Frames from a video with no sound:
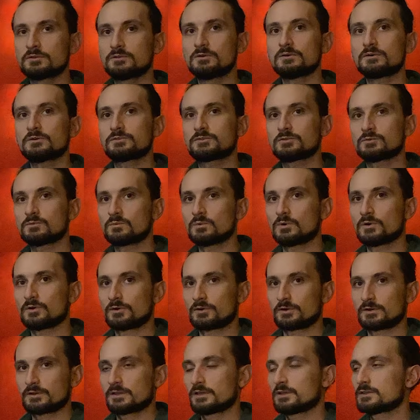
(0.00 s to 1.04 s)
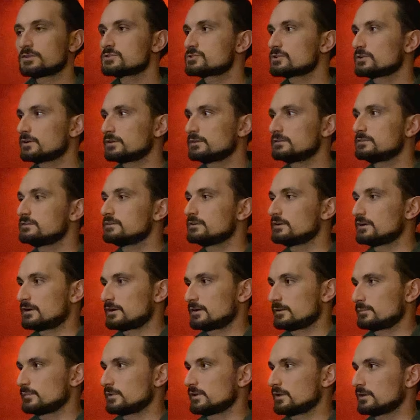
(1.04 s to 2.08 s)
go to war and join the
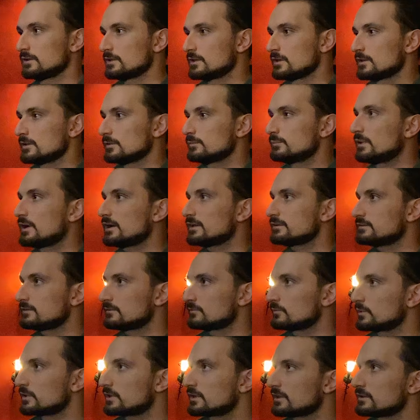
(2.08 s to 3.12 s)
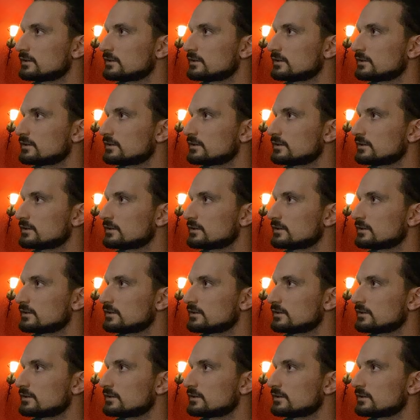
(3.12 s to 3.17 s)
army. But we can